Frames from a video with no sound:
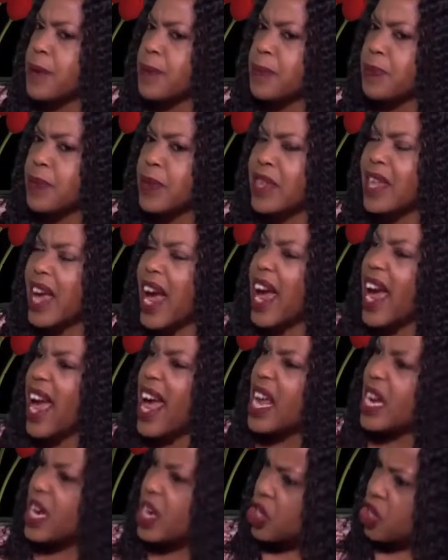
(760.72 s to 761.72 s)
the
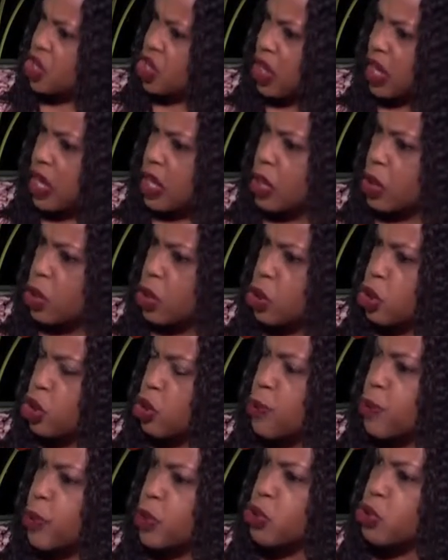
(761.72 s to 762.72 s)
energy to
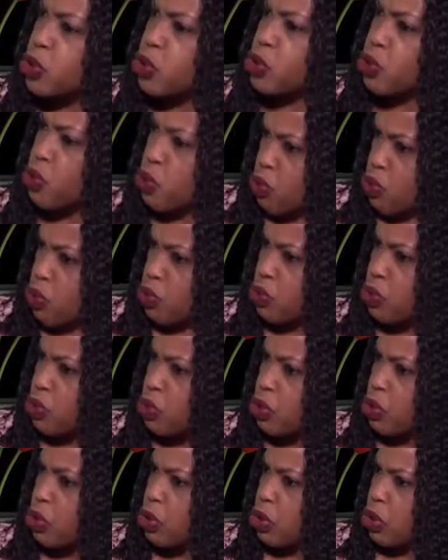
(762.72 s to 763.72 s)
pursue,
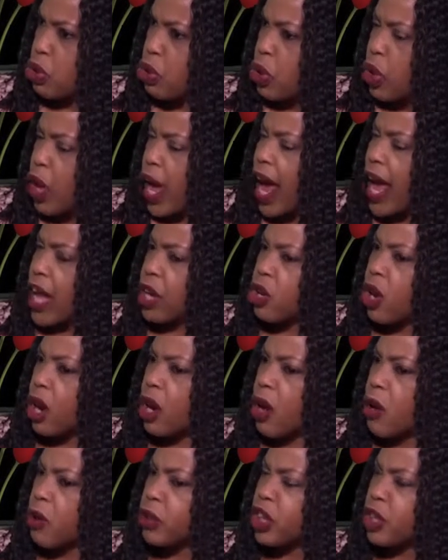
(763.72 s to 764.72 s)
and
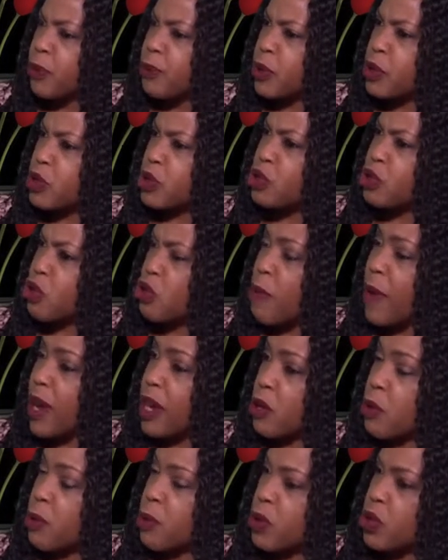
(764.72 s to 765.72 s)
not only pursue,
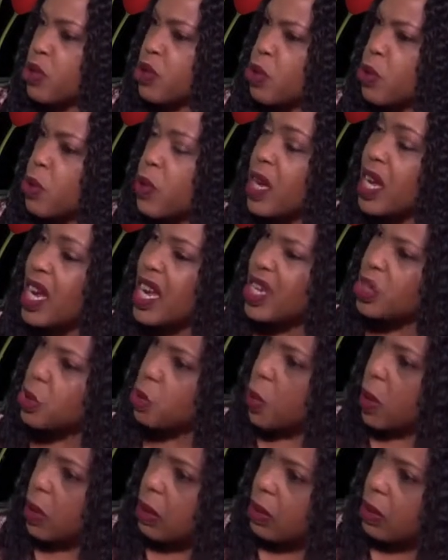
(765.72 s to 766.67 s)
but to pursue His will.